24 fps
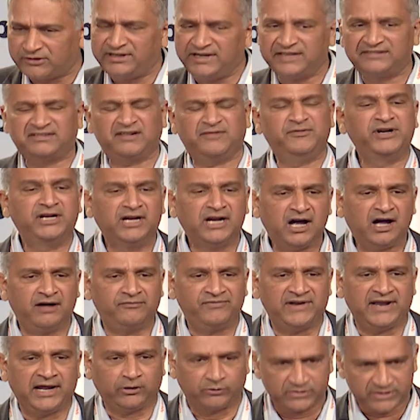the 7.5
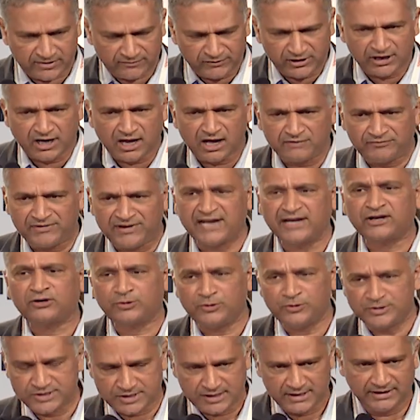lakh. 7.5 lakh
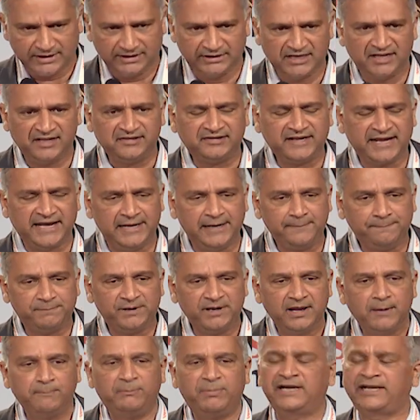crores does help,
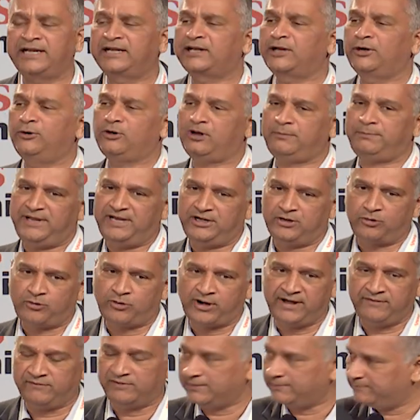but it cannot be the
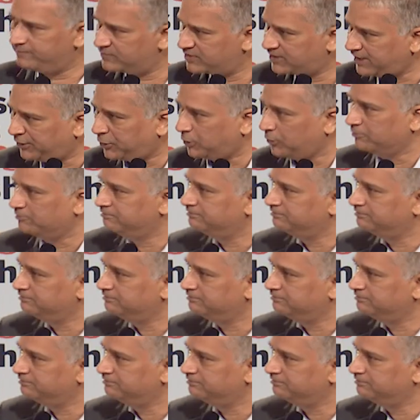driver. Thank you.